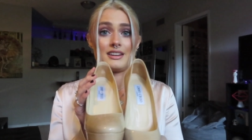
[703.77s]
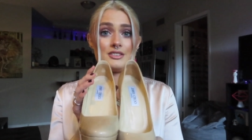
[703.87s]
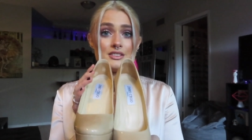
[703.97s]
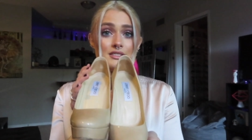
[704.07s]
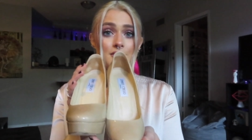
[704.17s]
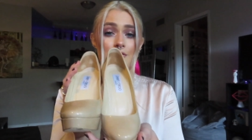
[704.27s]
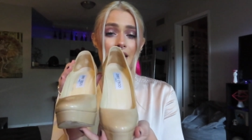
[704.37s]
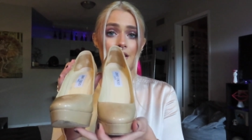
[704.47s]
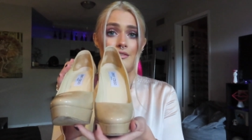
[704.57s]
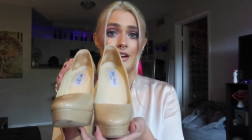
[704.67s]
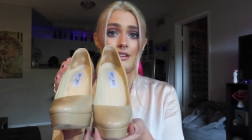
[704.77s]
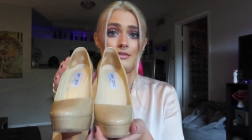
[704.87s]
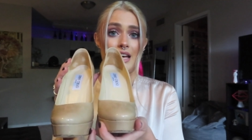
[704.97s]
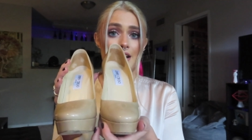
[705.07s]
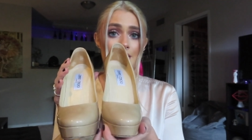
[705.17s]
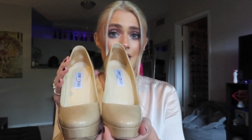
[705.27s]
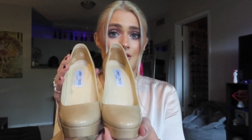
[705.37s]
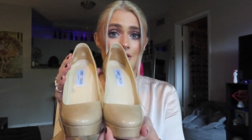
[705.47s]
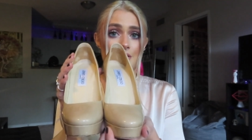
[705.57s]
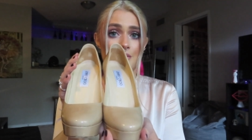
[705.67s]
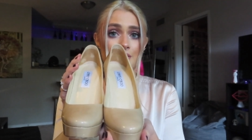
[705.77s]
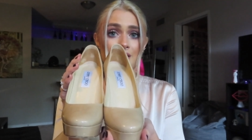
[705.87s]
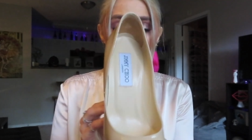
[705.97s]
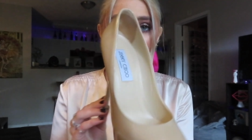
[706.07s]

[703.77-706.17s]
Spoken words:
They're just very, very flattering shoes.